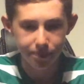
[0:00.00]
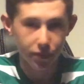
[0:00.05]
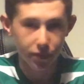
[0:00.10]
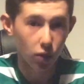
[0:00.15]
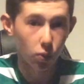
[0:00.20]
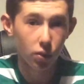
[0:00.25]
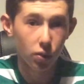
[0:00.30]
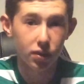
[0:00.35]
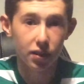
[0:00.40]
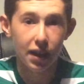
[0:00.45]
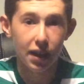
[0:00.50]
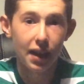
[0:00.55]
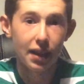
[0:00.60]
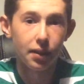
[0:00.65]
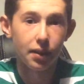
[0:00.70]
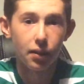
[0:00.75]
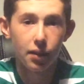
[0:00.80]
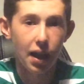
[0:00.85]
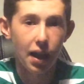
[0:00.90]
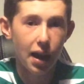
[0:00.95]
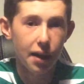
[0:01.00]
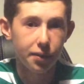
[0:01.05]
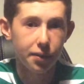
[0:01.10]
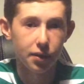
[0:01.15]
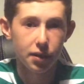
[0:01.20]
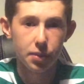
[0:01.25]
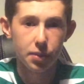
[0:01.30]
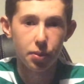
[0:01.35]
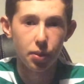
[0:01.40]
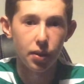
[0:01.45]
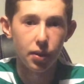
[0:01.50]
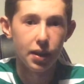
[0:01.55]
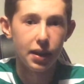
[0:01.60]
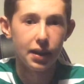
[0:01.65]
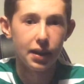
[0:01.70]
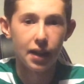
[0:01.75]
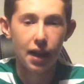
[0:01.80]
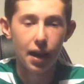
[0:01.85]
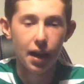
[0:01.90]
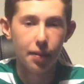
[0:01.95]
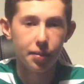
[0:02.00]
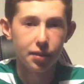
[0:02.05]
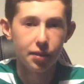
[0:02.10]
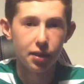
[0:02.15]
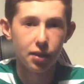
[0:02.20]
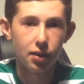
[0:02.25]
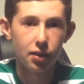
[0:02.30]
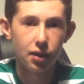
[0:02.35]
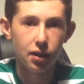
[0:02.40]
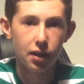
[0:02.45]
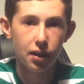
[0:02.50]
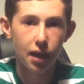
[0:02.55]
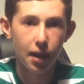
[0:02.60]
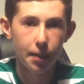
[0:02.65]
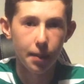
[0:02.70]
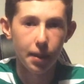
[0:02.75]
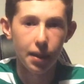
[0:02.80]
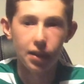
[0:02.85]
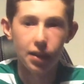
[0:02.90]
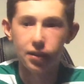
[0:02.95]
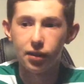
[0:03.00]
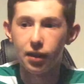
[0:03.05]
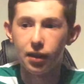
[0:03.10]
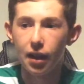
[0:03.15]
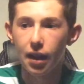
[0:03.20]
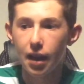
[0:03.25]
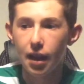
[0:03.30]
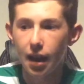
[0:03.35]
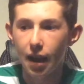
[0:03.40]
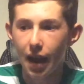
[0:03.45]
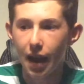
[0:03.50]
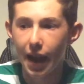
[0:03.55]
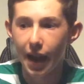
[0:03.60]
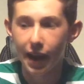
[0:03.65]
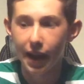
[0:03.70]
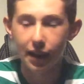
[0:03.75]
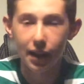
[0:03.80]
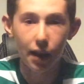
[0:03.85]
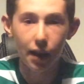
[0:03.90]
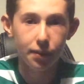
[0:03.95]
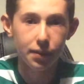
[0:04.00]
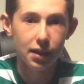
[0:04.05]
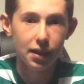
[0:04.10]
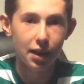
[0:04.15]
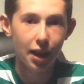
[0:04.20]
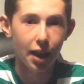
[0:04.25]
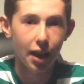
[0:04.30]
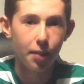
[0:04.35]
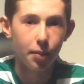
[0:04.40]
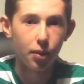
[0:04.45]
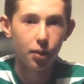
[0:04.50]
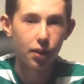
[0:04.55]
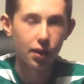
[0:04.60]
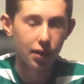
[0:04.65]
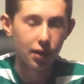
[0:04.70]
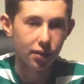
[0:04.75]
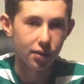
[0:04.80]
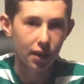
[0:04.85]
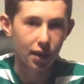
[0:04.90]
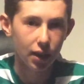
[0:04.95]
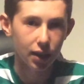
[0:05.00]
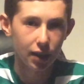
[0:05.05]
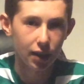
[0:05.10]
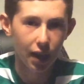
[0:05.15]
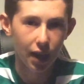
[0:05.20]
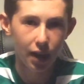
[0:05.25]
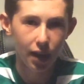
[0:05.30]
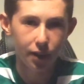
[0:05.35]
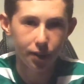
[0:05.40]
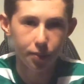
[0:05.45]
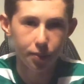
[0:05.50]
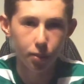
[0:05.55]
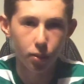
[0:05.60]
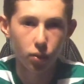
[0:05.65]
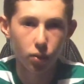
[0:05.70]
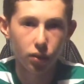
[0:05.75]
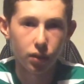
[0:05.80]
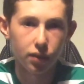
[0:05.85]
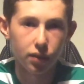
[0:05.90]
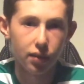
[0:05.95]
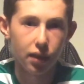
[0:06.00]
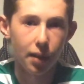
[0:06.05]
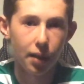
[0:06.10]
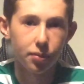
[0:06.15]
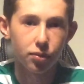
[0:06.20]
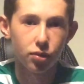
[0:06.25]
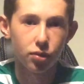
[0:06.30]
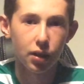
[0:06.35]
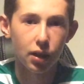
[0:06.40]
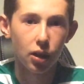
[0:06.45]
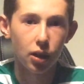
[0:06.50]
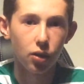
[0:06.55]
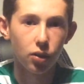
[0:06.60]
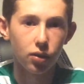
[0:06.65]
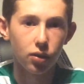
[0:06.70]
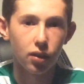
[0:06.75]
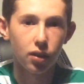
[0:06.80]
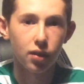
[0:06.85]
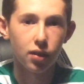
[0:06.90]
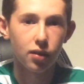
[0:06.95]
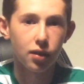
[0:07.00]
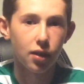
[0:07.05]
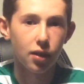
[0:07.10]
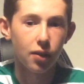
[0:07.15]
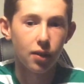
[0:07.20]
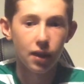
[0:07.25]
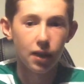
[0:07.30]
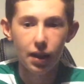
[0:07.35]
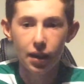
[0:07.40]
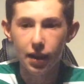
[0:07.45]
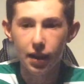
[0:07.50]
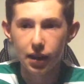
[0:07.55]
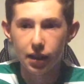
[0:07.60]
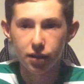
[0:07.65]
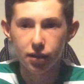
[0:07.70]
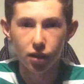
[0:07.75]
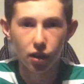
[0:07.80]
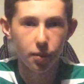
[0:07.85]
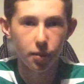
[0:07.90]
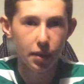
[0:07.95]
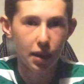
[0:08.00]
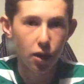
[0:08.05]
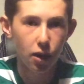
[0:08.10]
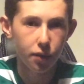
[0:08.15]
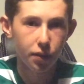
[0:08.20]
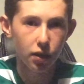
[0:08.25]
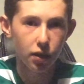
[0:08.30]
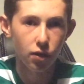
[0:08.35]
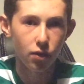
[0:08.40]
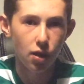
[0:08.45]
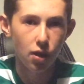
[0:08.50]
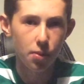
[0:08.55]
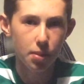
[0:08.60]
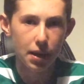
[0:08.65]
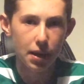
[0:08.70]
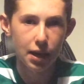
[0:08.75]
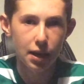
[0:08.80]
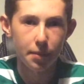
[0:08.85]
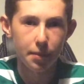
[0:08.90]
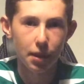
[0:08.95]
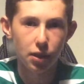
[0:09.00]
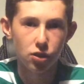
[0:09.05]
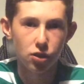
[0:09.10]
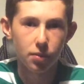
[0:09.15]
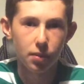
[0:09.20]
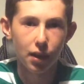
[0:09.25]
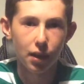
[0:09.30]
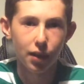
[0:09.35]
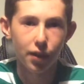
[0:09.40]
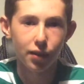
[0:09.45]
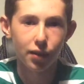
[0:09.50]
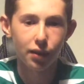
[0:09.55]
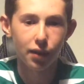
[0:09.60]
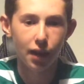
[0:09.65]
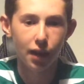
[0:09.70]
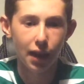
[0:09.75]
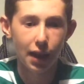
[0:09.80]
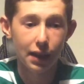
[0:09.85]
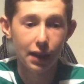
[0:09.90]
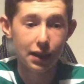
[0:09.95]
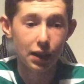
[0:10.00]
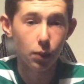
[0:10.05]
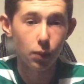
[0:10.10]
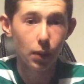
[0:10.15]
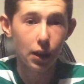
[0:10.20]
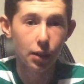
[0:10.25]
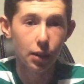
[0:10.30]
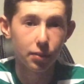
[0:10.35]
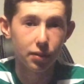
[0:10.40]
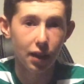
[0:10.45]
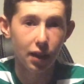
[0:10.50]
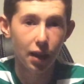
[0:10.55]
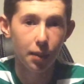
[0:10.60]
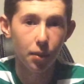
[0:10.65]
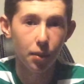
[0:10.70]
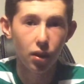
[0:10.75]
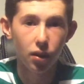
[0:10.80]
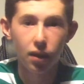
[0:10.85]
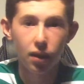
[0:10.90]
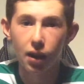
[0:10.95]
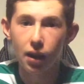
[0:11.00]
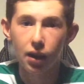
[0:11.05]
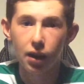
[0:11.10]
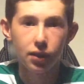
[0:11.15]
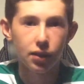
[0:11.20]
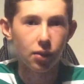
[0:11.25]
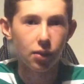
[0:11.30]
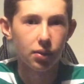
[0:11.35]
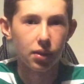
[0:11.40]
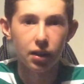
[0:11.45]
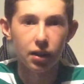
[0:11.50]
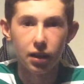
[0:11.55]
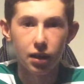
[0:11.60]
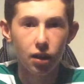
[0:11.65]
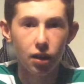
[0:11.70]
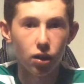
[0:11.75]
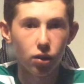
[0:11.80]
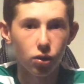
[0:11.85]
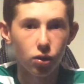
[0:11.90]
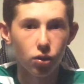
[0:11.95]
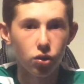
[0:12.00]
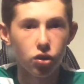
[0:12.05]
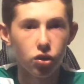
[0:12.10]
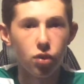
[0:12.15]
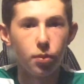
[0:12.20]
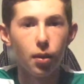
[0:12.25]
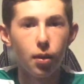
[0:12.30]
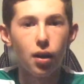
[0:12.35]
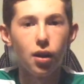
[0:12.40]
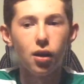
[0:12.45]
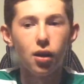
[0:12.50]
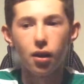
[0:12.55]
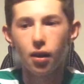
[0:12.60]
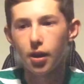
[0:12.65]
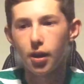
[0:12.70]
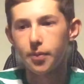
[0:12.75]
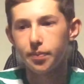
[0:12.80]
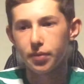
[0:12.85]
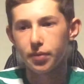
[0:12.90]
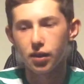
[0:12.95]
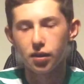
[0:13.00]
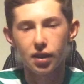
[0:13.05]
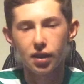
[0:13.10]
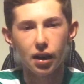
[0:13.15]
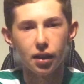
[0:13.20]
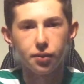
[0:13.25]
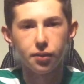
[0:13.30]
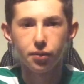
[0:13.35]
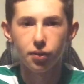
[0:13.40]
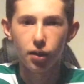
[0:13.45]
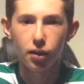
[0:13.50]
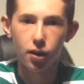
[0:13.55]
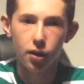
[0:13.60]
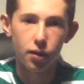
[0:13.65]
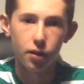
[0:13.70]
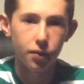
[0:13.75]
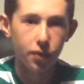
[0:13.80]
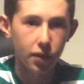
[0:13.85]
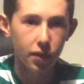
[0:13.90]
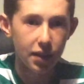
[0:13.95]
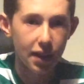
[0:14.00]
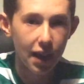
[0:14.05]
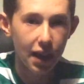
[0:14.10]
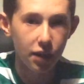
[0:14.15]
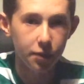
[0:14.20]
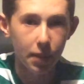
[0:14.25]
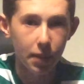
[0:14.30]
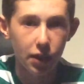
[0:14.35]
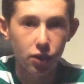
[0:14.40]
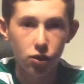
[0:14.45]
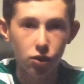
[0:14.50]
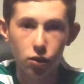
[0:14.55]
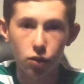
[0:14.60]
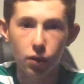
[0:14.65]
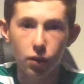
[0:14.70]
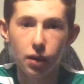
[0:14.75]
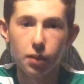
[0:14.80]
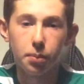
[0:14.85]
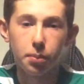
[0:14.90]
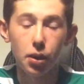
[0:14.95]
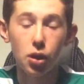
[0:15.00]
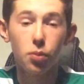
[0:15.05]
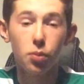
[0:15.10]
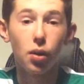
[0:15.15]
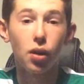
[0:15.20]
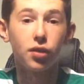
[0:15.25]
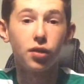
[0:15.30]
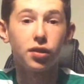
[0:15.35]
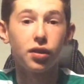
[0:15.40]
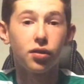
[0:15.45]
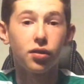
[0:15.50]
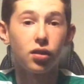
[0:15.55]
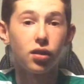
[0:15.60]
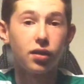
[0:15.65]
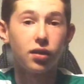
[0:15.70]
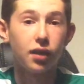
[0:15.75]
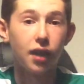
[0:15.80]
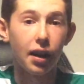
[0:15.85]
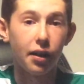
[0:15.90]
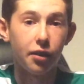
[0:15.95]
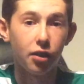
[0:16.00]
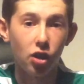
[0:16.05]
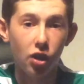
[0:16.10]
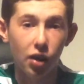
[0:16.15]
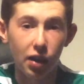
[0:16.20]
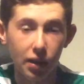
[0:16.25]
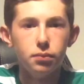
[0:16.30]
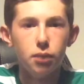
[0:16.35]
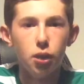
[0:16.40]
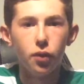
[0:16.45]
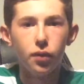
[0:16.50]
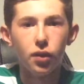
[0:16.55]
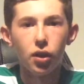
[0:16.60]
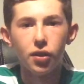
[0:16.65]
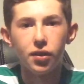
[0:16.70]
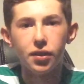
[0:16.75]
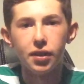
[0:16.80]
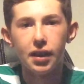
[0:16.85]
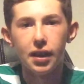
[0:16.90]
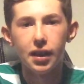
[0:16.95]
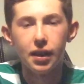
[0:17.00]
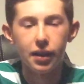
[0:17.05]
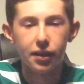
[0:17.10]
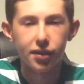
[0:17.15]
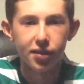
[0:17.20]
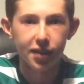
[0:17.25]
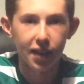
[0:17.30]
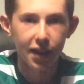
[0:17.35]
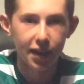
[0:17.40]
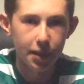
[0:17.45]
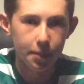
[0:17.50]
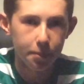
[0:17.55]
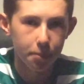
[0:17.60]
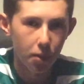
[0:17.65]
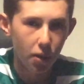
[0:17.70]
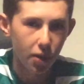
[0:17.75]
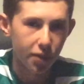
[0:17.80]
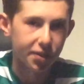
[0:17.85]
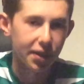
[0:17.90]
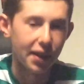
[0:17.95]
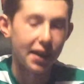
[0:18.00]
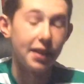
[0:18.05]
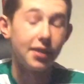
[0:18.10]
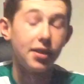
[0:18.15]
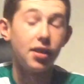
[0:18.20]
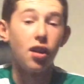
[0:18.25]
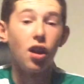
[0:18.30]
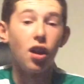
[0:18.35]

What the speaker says: Once again, effort he put in, absolutely amazing. Gaffney came on in the second half, pulled his hamstring it looks like, so he's going to be out for the Europa League match I'm guessing. Dean Williams came on, don't think he got a touch of the ball. So yeah, for today's match, blue box has gone to Aaron Green. Moving on to the second box, and it's an